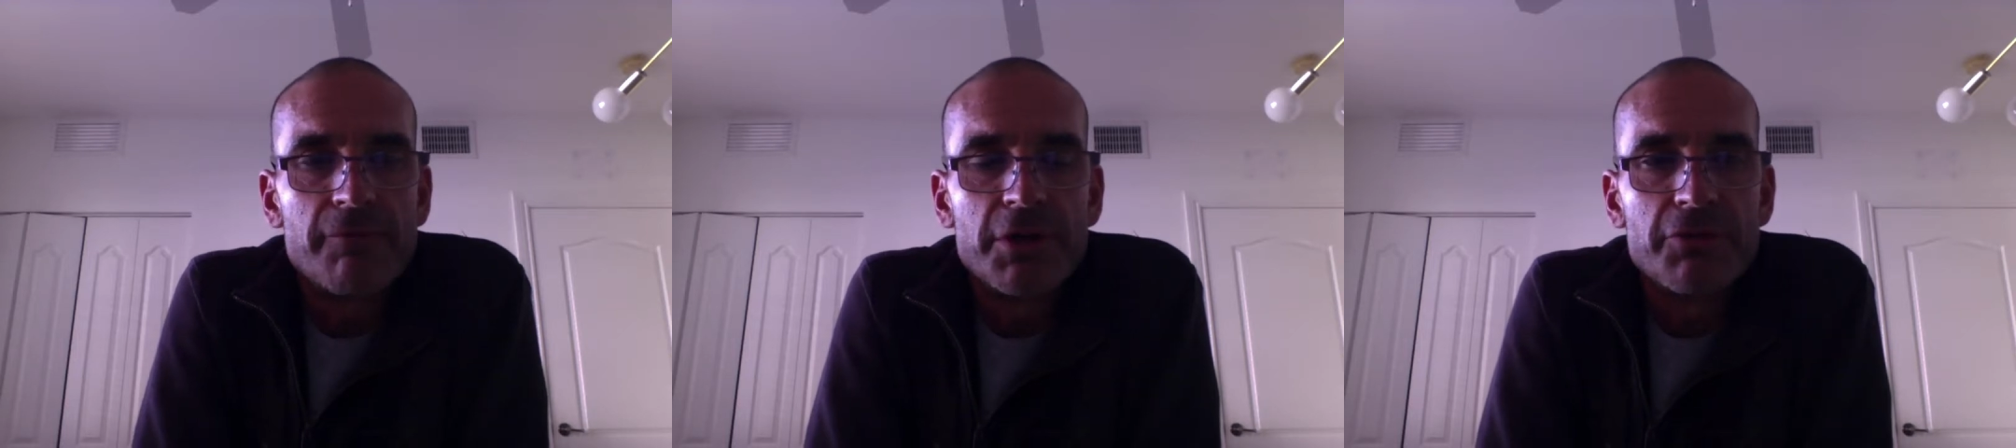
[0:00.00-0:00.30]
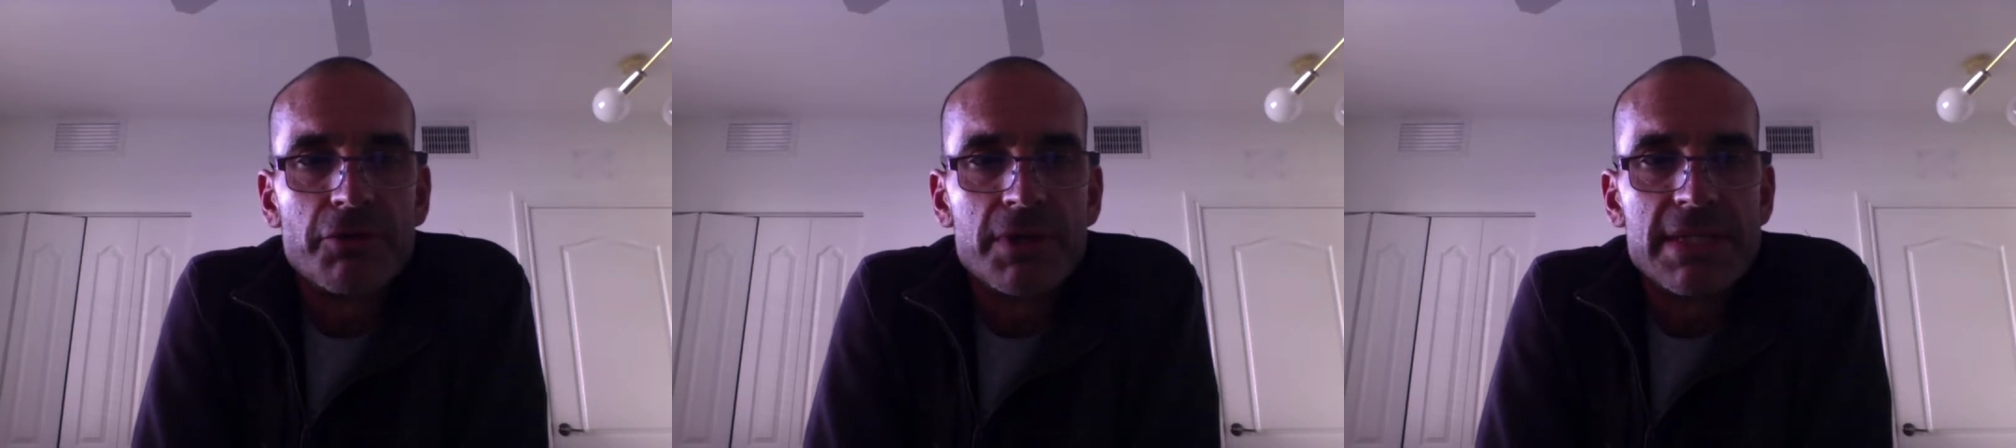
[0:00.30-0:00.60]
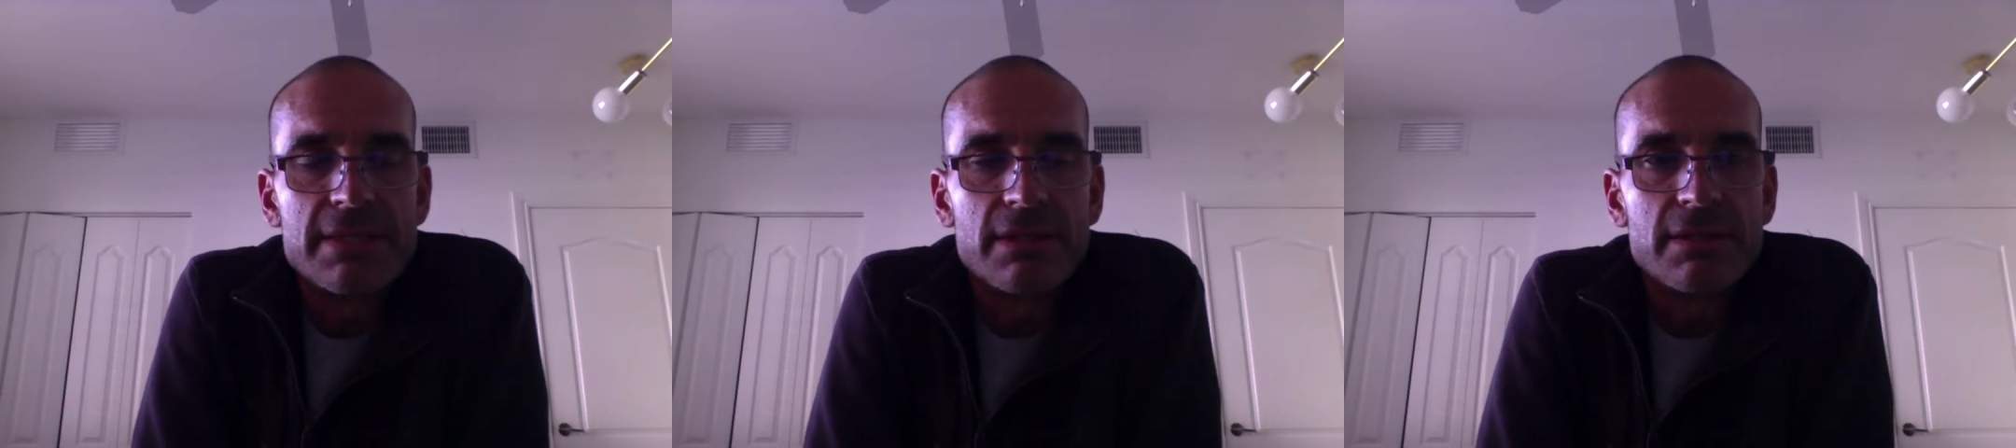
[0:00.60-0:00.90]
for different
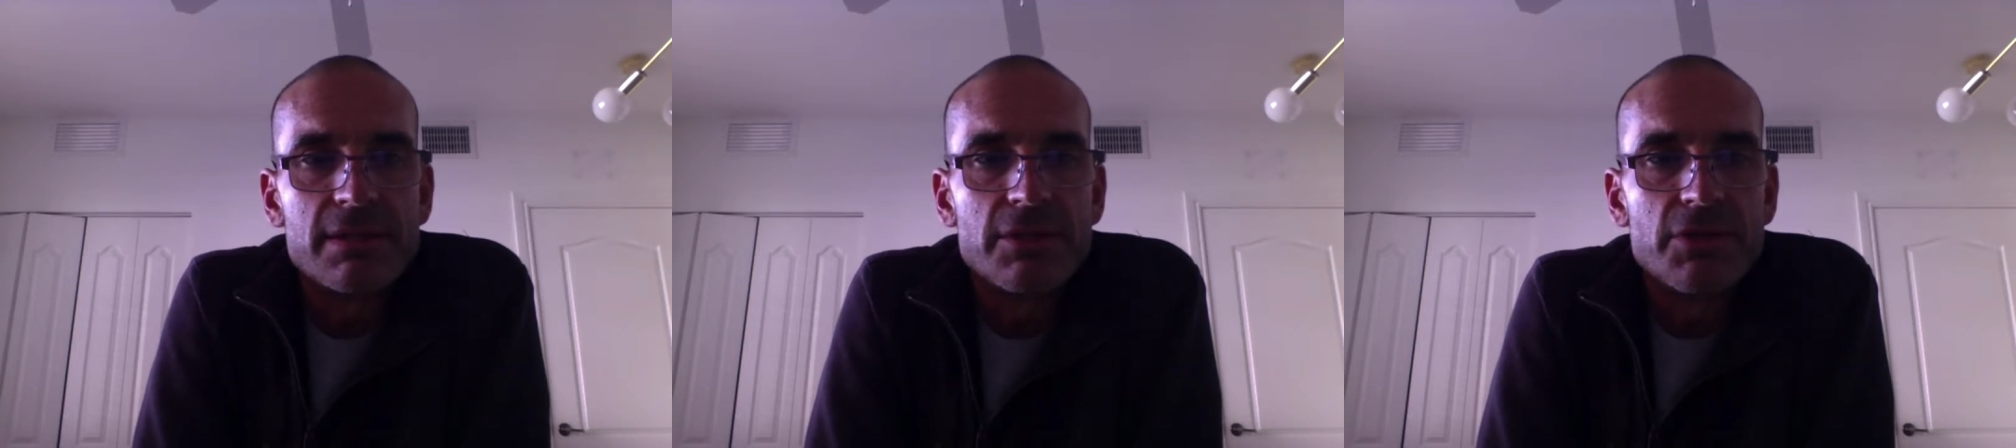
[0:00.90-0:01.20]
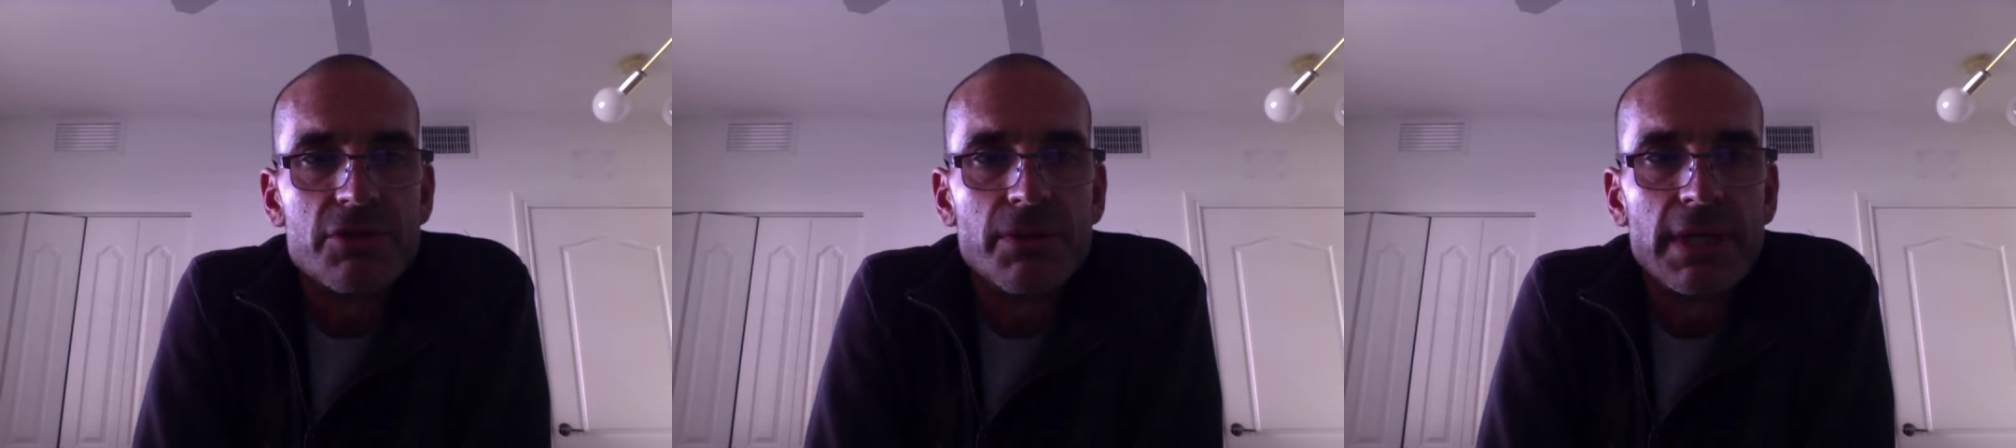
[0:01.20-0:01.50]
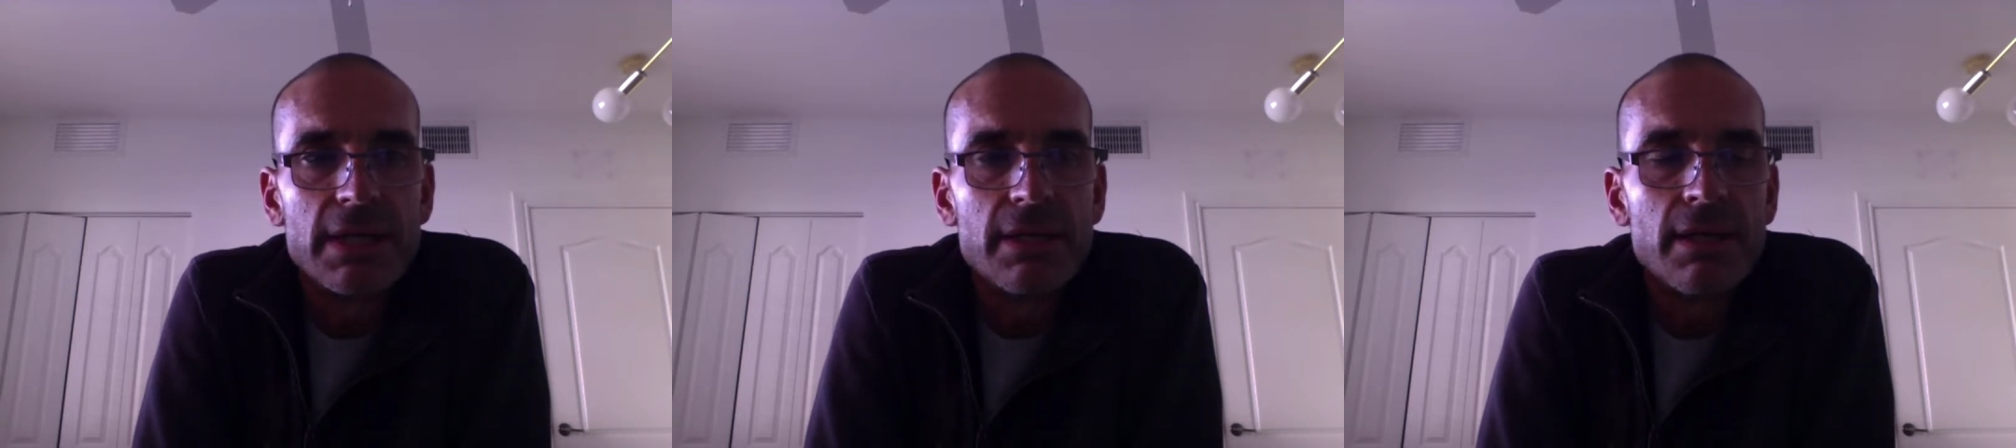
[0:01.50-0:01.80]
reasons, and you're
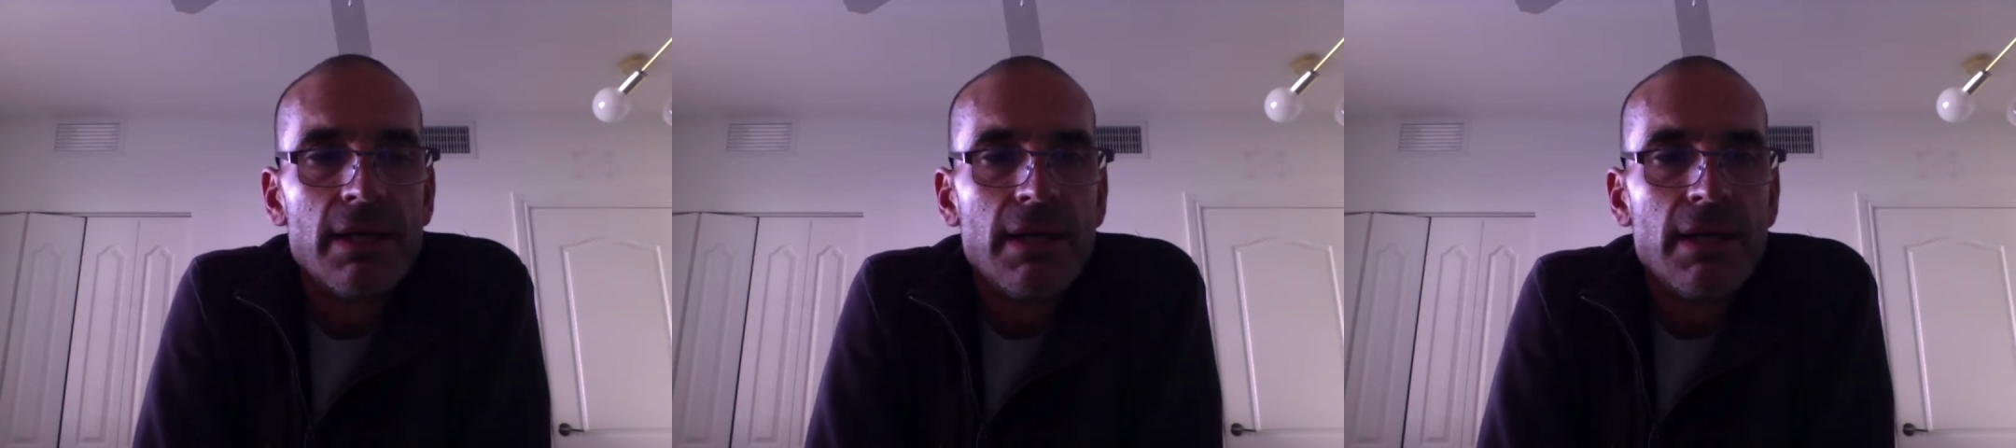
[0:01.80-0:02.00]
doing it